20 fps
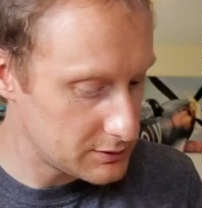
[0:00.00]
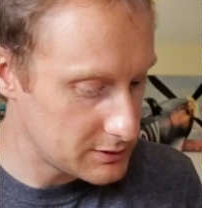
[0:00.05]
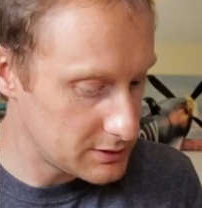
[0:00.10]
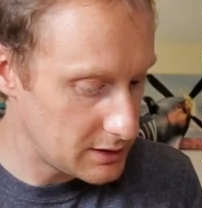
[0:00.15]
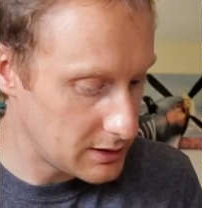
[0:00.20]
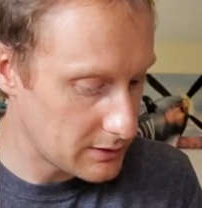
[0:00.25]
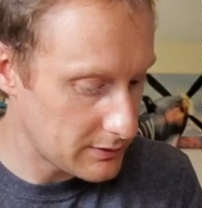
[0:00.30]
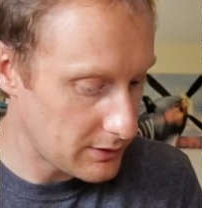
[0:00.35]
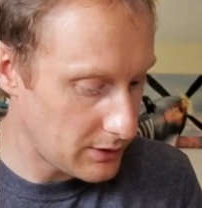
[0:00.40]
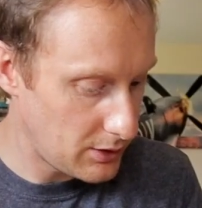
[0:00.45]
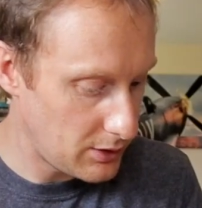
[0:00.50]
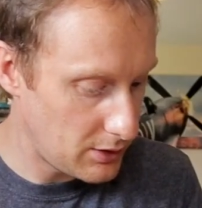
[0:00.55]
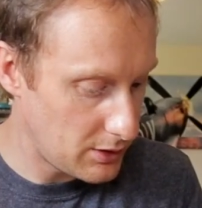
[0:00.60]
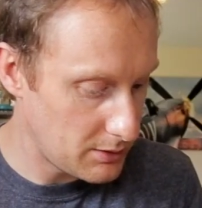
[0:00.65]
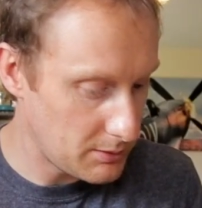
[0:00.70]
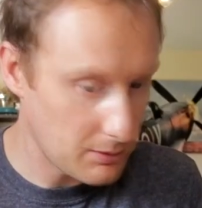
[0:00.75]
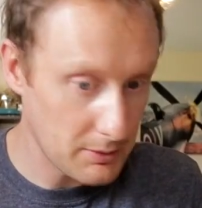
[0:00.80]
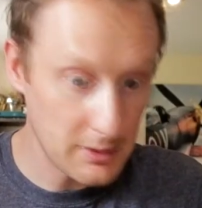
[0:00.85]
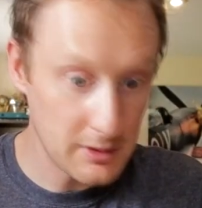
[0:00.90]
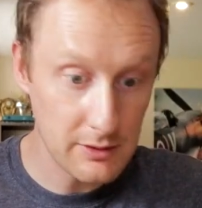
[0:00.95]
servo
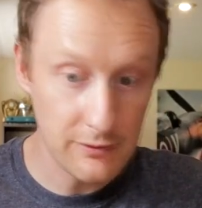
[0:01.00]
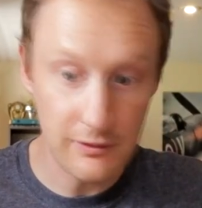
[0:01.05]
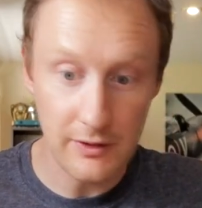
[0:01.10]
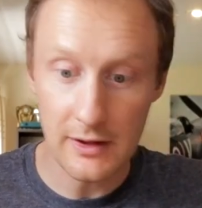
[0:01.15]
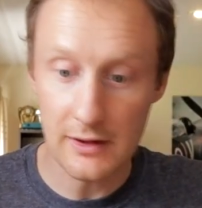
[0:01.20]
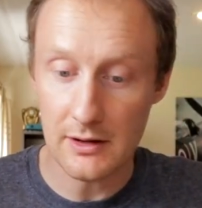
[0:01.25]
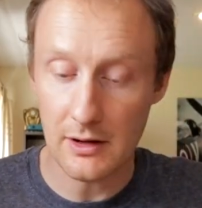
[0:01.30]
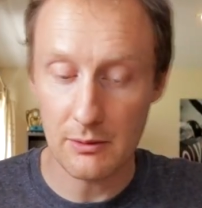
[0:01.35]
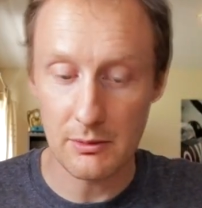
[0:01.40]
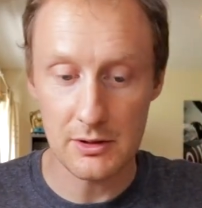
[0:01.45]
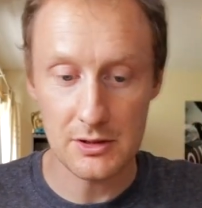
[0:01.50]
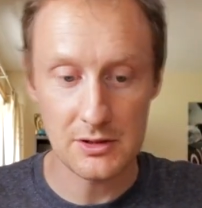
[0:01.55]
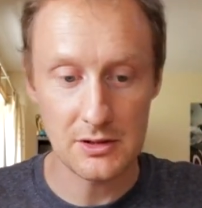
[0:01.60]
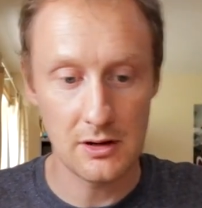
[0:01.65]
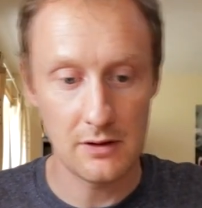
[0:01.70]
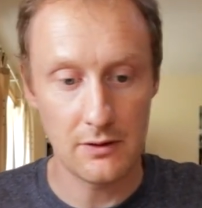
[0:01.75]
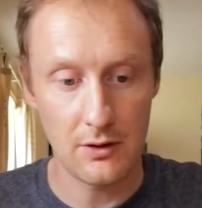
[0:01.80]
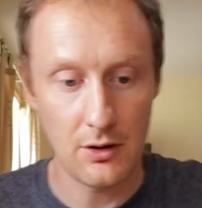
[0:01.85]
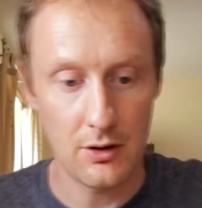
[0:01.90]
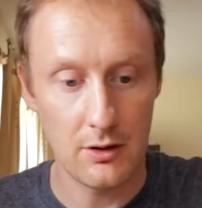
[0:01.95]
horn, but we need to find out which
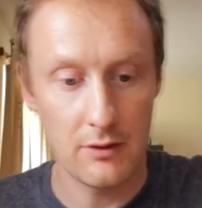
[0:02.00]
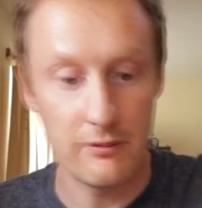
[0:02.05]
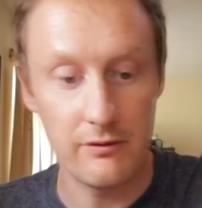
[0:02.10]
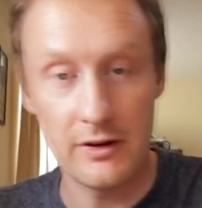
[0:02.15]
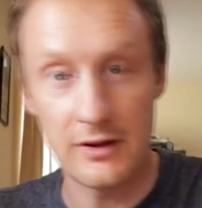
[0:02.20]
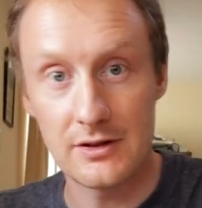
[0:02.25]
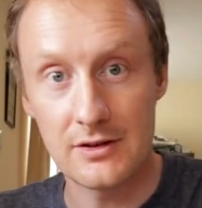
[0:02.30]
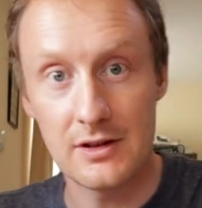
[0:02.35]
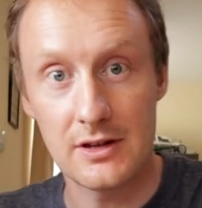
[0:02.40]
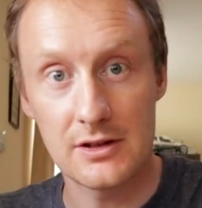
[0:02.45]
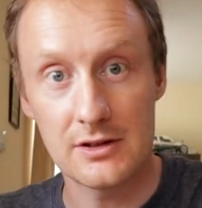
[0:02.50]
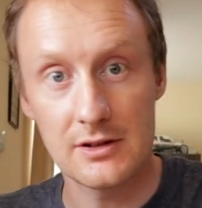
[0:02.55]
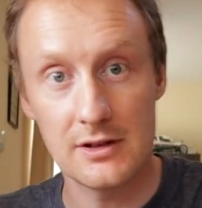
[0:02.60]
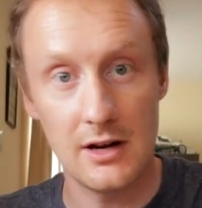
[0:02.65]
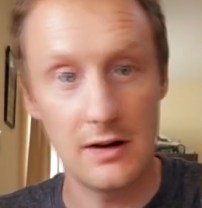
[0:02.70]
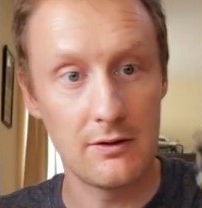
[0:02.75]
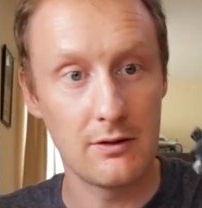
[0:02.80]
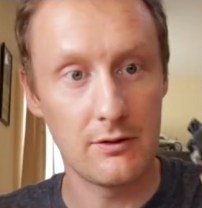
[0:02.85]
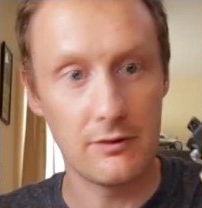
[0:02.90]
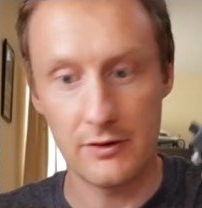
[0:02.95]
servo horn fits this
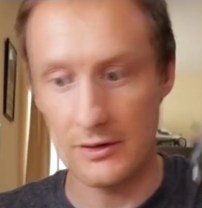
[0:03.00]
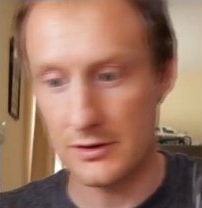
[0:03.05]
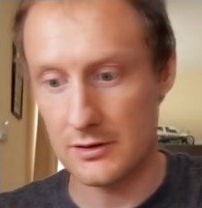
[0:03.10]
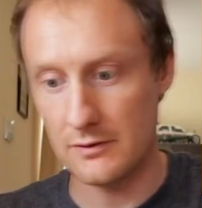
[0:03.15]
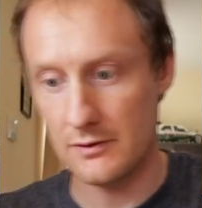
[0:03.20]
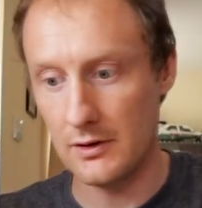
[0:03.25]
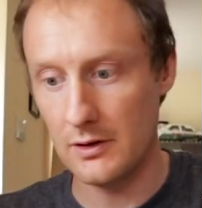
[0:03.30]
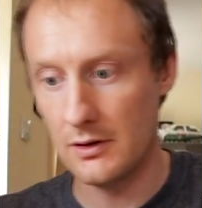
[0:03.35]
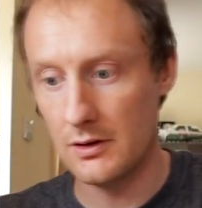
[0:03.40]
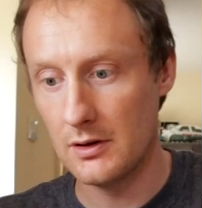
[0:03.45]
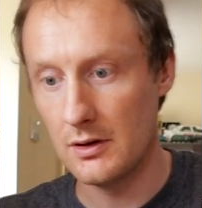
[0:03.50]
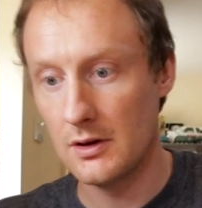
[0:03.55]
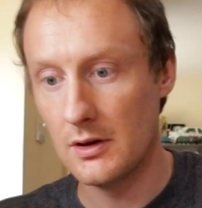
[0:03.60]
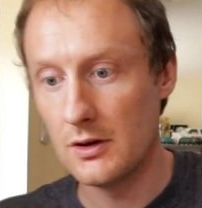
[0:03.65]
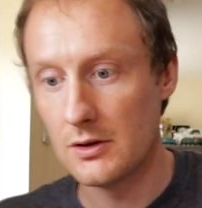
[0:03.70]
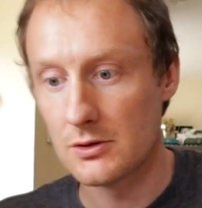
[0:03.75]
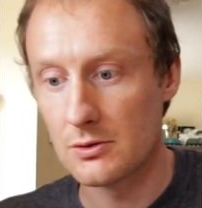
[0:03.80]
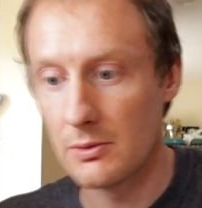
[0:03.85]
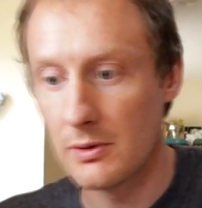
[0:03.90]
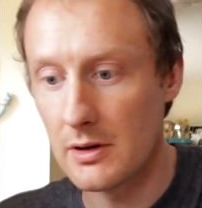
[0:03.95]
servo first of all.
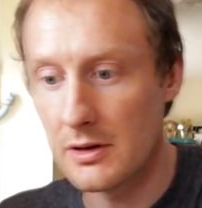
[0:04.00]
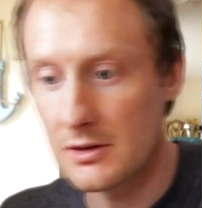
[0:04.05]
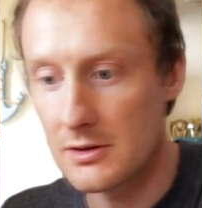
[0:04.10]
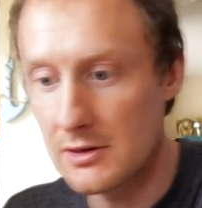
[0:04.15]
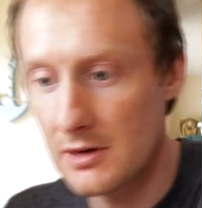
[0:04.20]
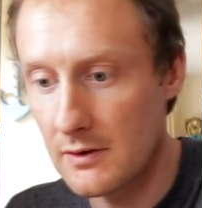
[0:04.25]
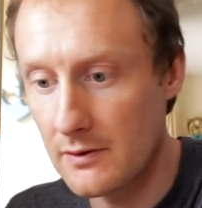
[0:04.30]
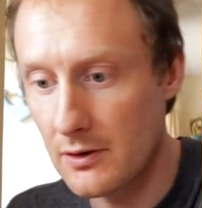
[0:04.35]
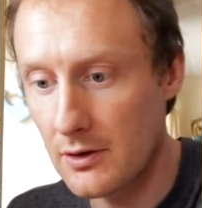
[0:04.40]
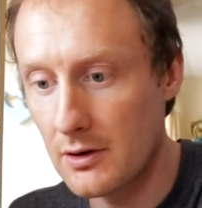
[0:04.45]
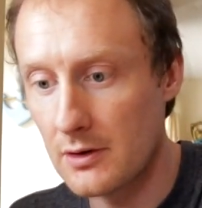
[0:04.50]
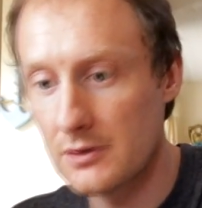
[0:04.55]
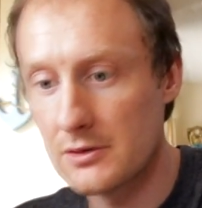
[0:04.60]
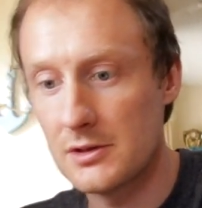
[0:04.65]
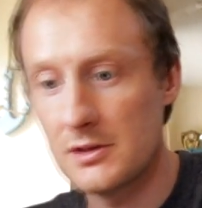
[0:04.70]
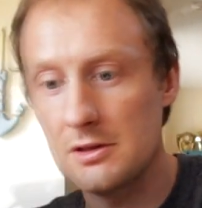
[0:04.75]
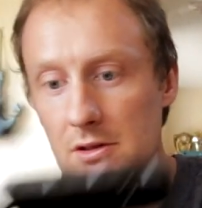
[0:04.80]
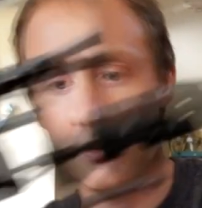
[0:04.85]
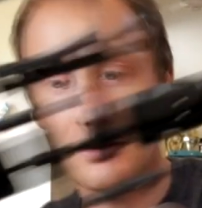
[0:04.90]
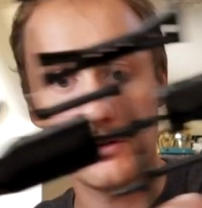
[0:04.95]
So where are the servo horns?
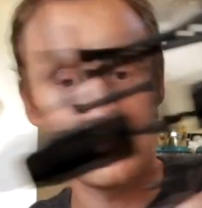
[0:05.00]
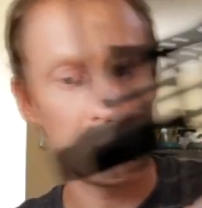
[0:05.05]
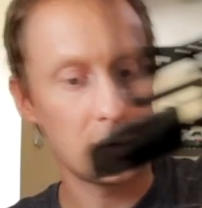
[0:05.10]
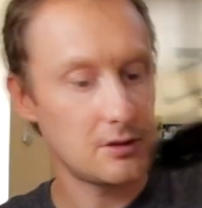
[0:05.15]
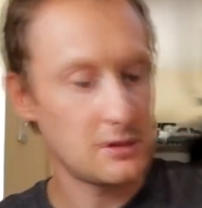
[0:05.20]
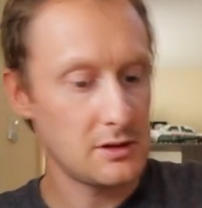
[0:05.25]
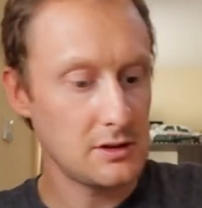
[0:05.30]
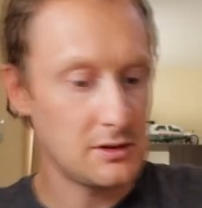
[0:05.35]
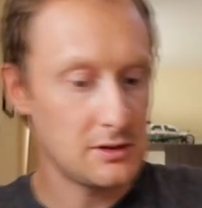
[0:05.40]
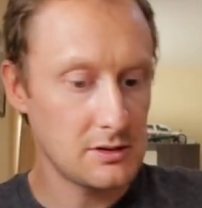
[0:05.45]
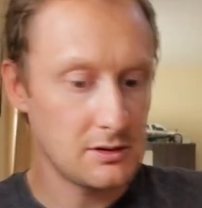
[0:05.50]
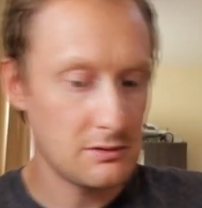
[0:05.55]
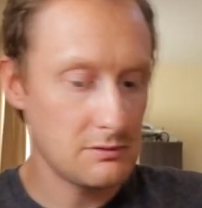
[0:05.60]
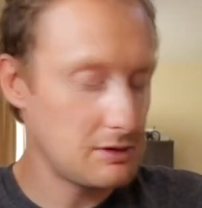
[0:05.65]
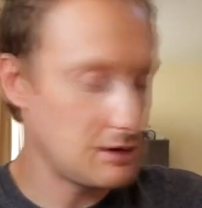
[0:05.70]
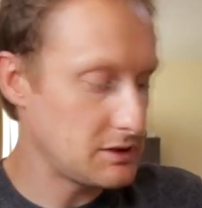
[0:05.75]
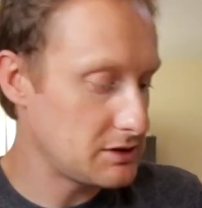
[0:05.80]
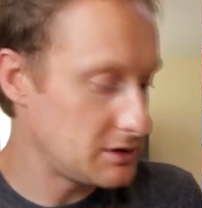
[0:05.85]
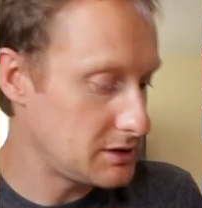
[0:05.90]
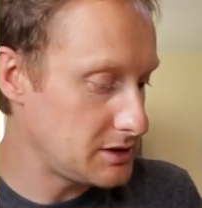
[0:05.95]
These are
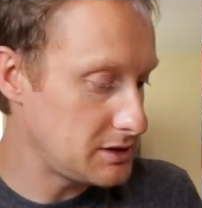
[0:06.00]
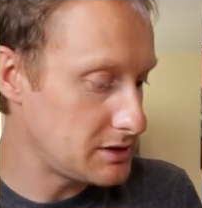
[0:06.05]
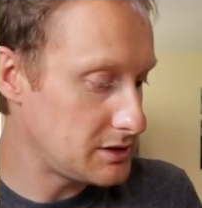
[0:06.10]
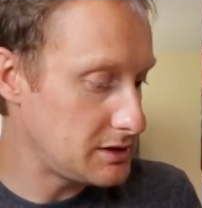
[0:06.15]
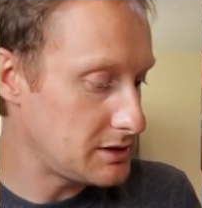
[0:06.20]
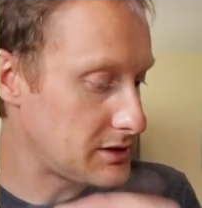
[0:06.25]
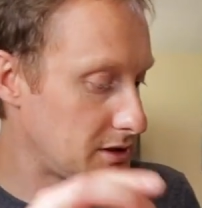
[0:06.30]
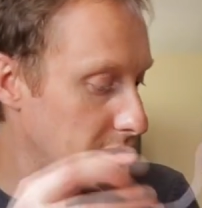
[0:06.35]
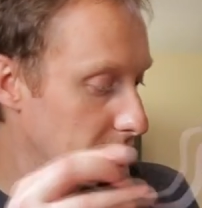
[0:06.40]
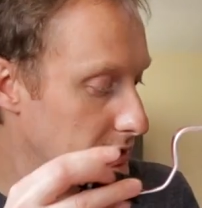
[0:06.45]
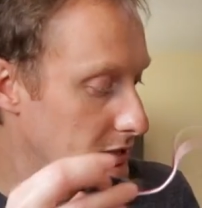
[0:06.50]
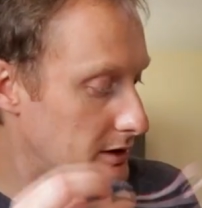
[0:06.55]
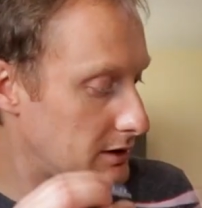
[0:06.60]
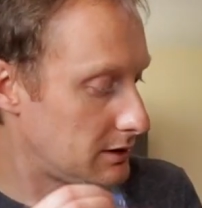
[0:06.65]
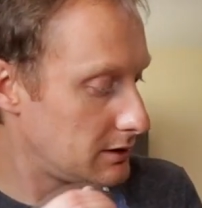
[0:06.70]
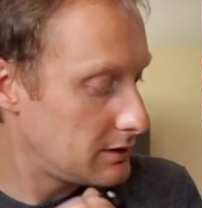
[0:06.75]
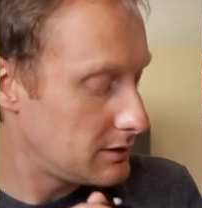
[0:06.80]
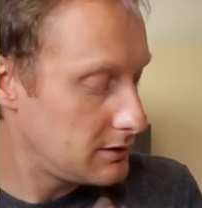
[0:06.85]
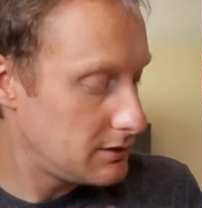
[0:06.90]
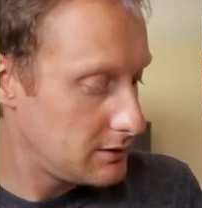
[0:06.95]
these
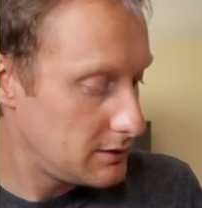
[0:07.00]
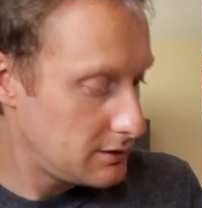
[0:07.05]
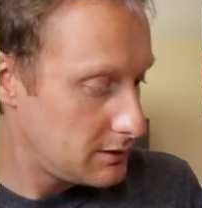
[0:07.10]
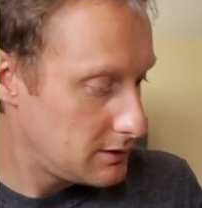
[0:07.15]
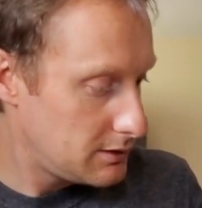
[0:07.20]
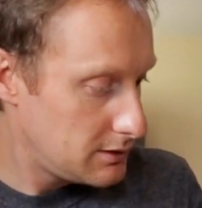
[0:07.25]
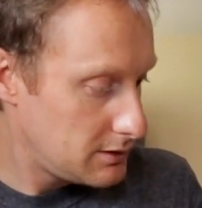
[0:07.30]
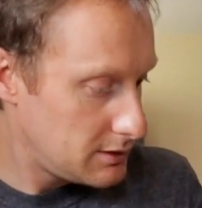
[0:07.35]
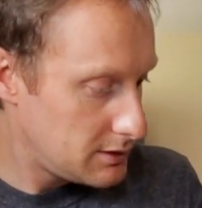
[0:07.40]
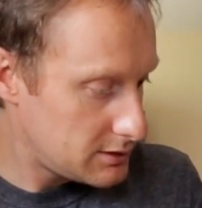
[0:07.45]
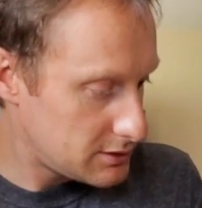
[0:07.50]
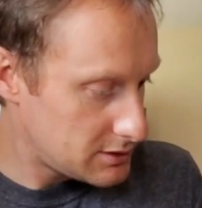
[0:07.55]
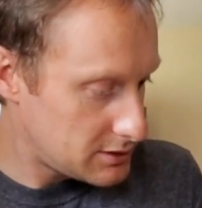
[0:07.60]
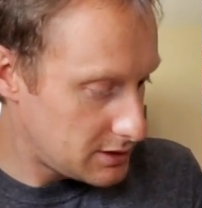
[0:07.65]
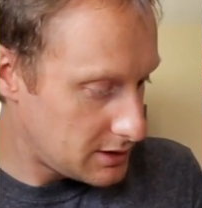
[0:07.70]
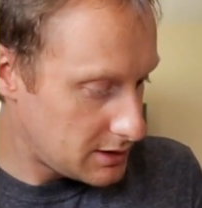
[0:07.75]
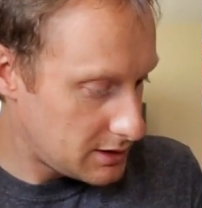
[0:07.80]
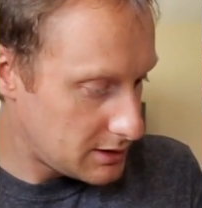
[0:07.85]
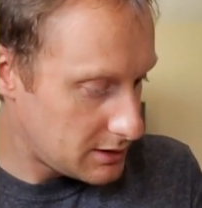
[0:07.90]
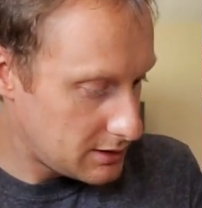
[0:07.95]
here. Let's
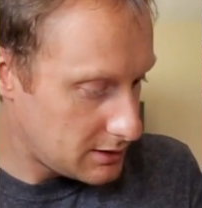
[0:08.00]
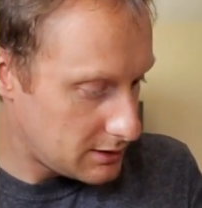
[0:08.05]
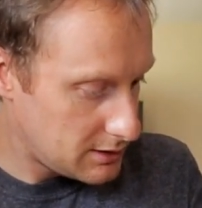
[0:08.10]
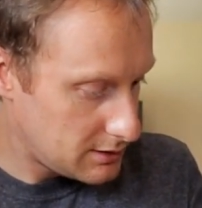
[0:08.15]
see.